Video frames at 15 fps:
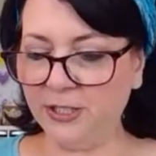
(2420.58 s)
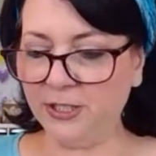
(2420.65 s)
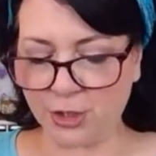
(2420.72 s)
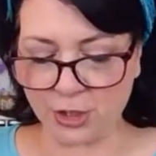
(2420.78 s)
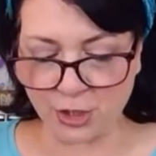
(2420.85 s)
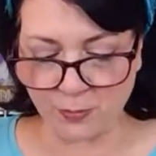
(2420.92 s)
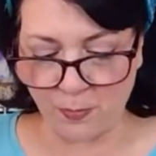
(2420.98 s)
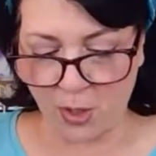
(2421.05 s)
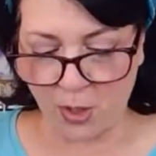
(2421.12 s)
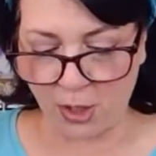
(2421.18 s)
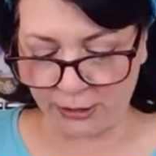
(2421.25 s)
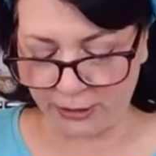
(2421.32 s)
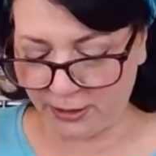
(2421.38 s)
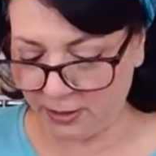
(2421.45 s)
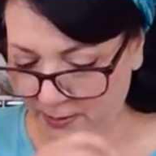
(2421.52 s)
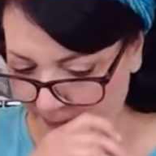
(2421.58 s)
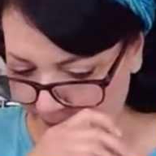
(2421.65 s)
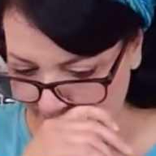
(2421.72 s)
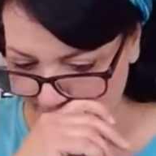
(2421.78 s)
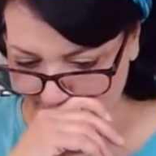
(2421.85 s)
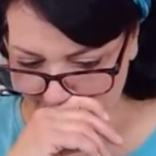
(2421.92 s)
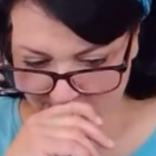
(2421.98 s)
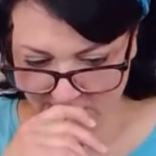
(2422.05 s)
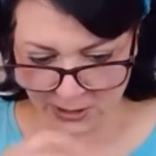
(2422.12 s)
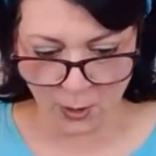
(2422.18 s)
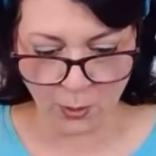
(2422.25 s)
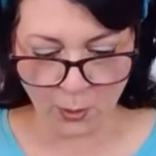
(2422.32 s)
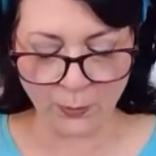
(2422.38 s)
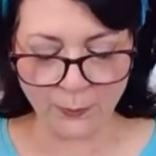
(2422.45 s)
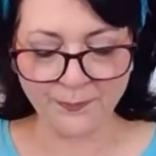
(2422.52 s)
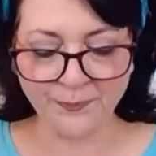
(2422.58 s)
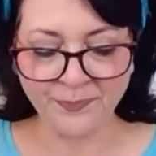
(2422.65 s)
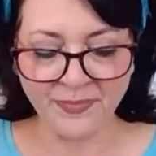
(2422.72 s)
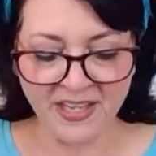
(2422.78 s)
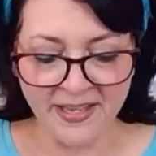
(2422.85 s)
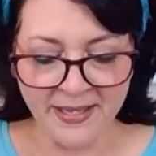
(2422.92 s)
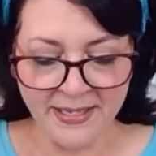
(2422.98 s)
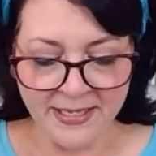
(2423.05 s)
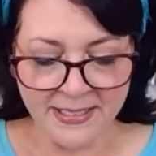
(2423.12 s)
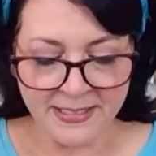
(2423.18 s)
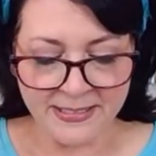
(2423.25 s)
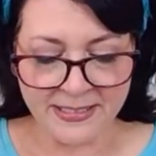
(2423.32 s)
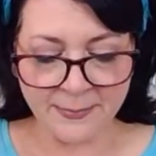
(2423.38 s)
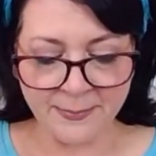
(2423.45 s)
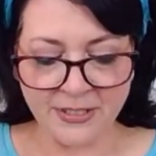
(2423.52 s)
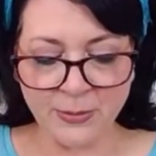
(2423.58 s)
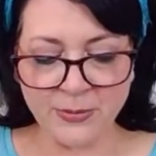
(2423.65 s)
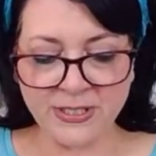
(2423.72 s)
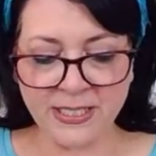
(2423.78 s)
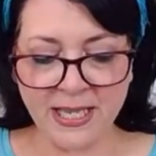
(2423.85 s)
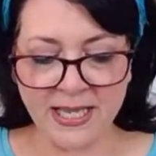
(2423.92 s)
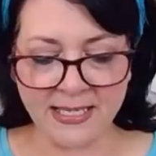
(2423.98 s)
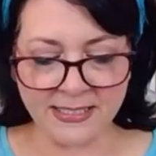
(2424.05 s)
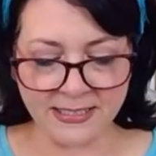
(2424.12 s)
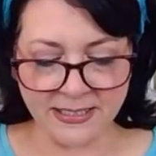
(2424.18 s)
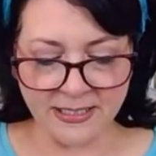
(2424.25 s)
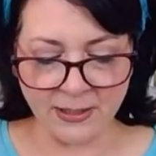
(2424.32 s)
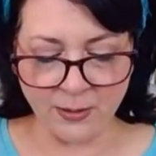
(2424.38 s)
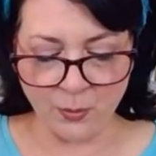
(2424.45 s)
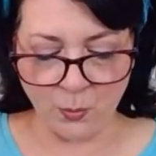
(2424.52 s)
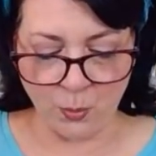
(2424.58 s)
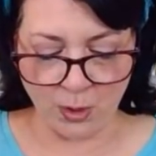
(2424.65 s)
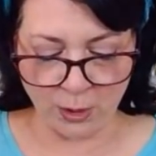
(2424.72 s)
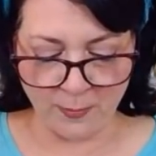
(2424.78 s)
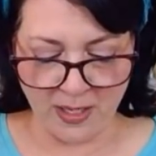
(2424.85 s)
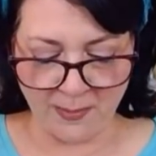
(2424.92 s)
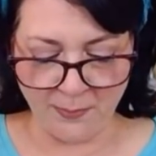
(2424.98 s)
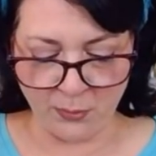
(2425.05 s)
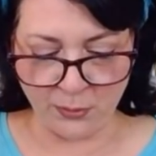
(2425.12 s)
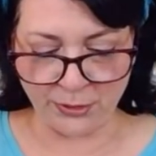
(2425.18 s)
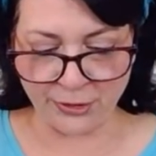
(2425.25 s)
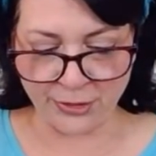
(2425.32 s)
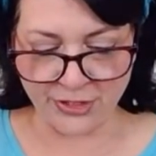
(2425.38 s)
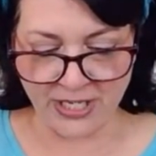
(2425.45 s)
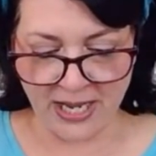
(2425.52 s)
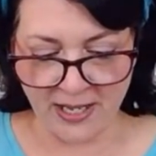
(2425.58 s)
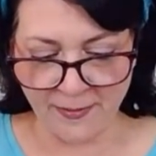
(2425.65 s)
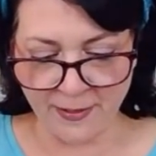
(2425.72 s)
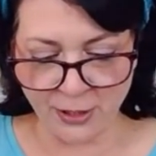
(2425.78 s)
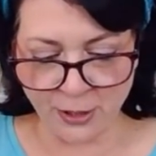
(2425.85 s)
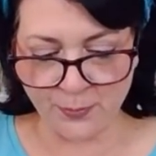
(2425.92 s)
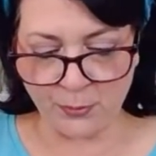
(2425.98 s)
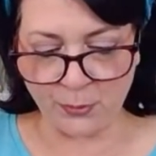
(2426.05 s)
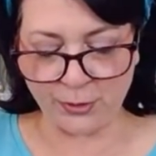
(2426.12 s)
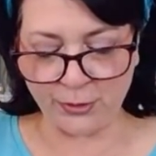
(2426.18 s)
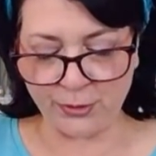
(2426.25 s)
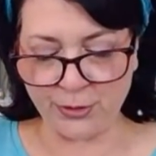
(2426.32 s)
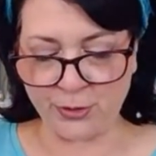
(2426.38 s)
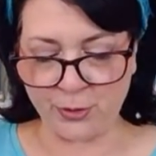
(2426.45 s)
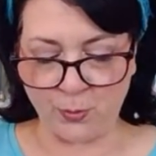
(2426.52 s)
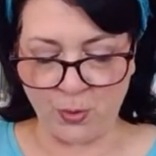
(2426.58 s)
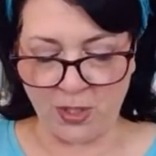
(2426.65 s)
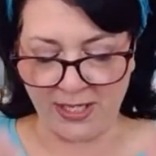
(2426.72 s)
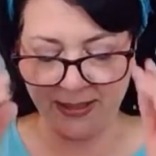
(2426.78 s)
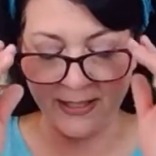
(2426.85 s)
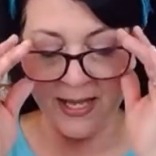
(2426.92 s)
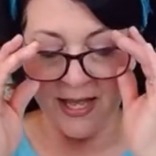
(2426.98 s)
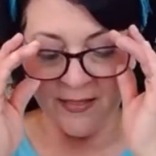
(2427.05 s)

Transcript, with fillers: an inch smaller. So somebody was asking, what are my borders, eighth inch borders or what?